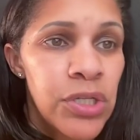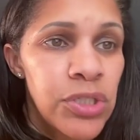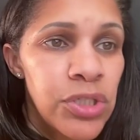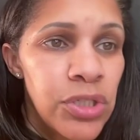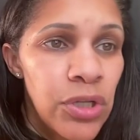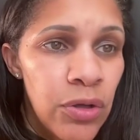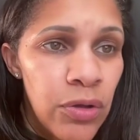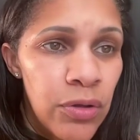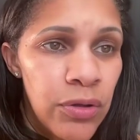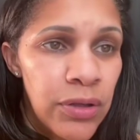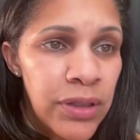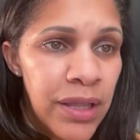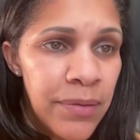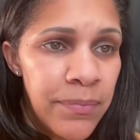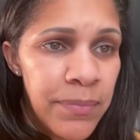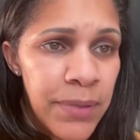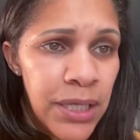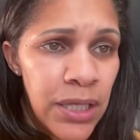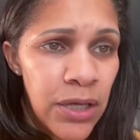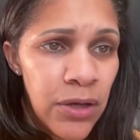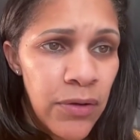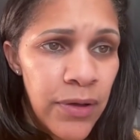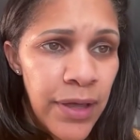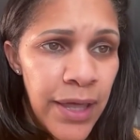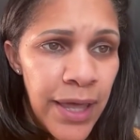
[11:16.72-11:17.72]
So let me
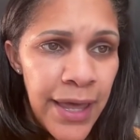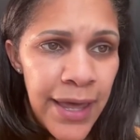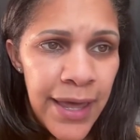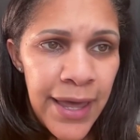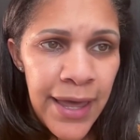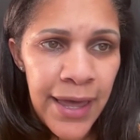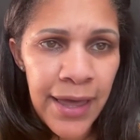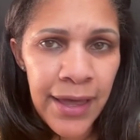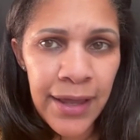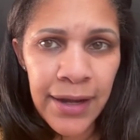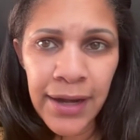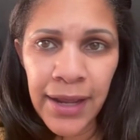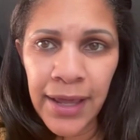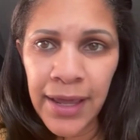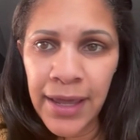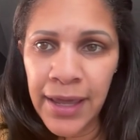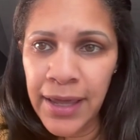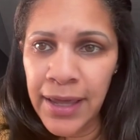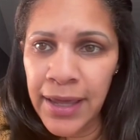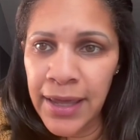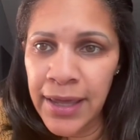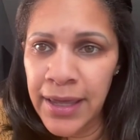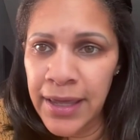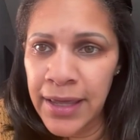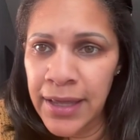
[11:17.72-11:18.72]
go ahead
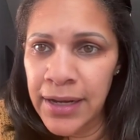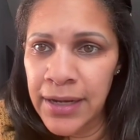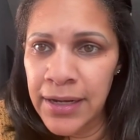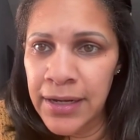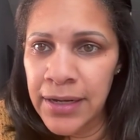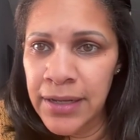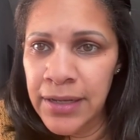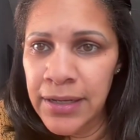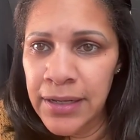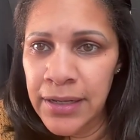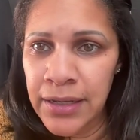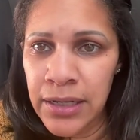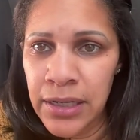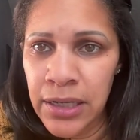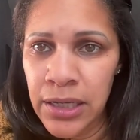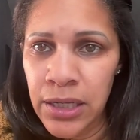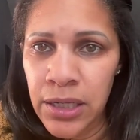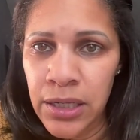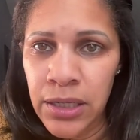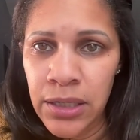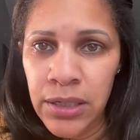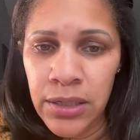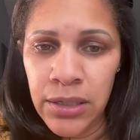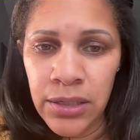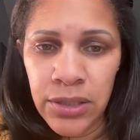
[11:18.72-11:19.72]
and
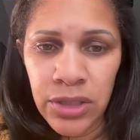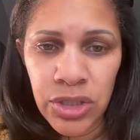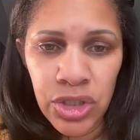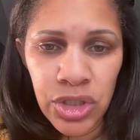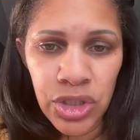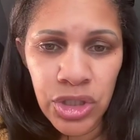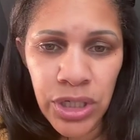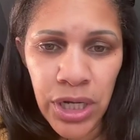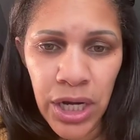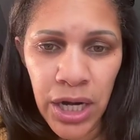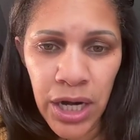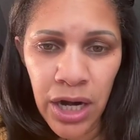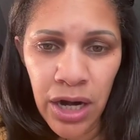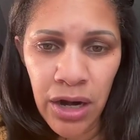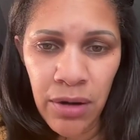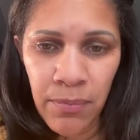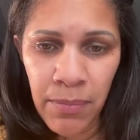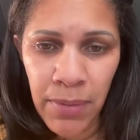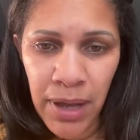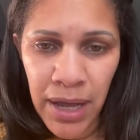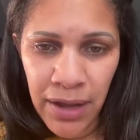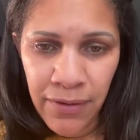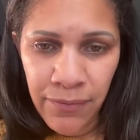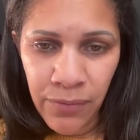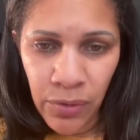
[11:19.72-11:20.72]
share
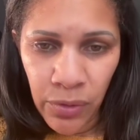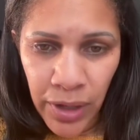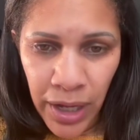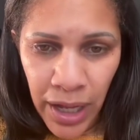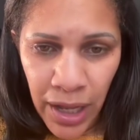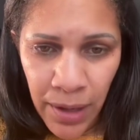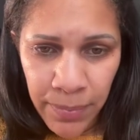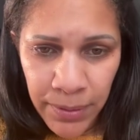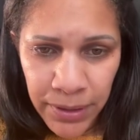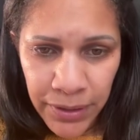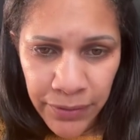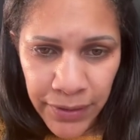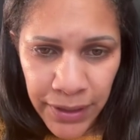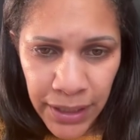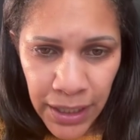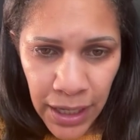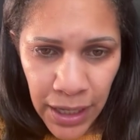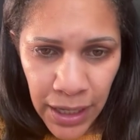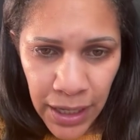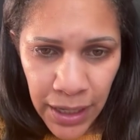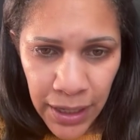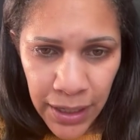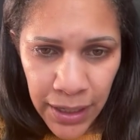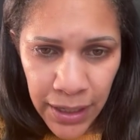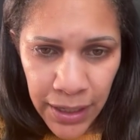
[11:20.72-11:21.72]
my vocabulary
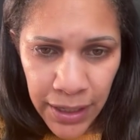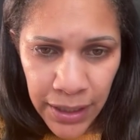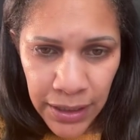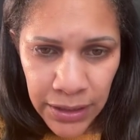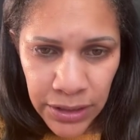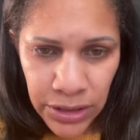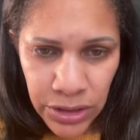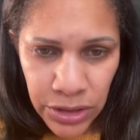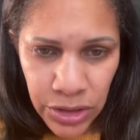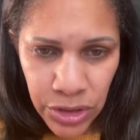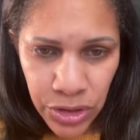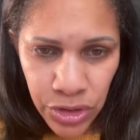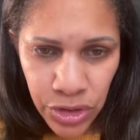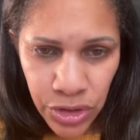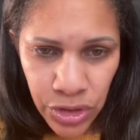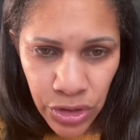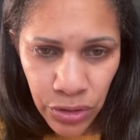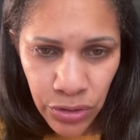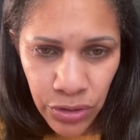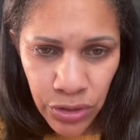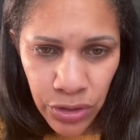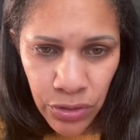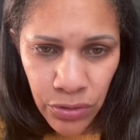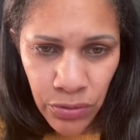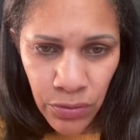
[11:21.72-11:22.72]
guide to
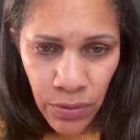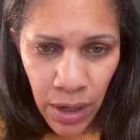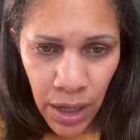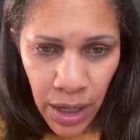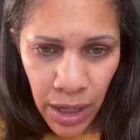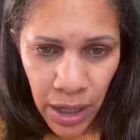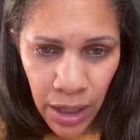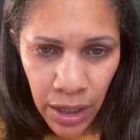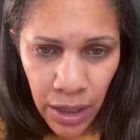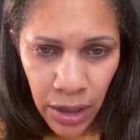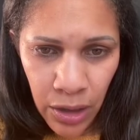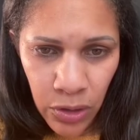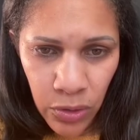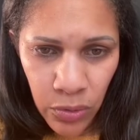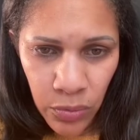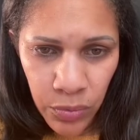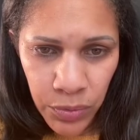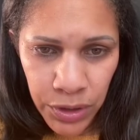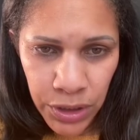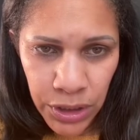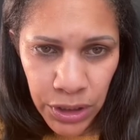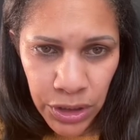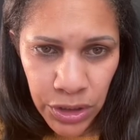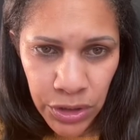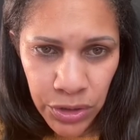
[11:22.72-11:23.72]
show you how
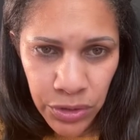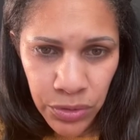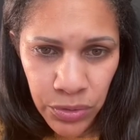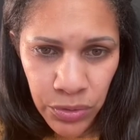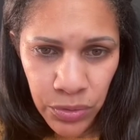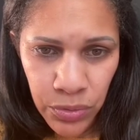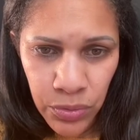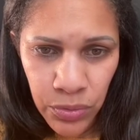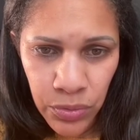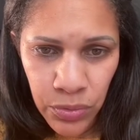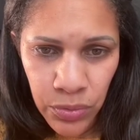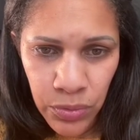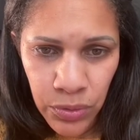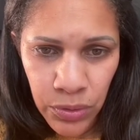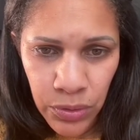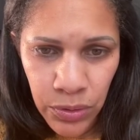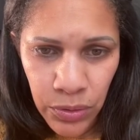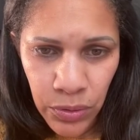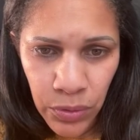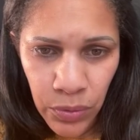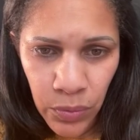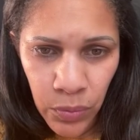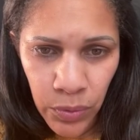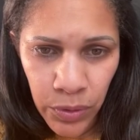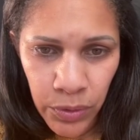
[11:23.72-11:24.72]
we do
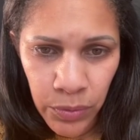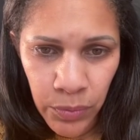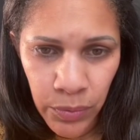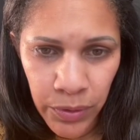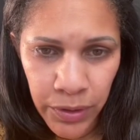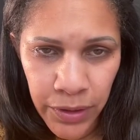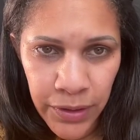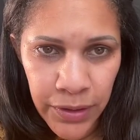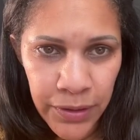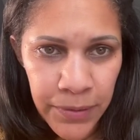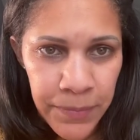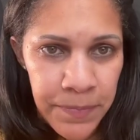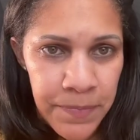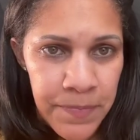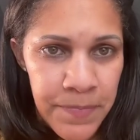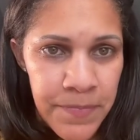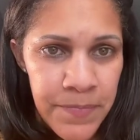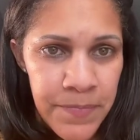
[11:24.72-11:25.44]
word work.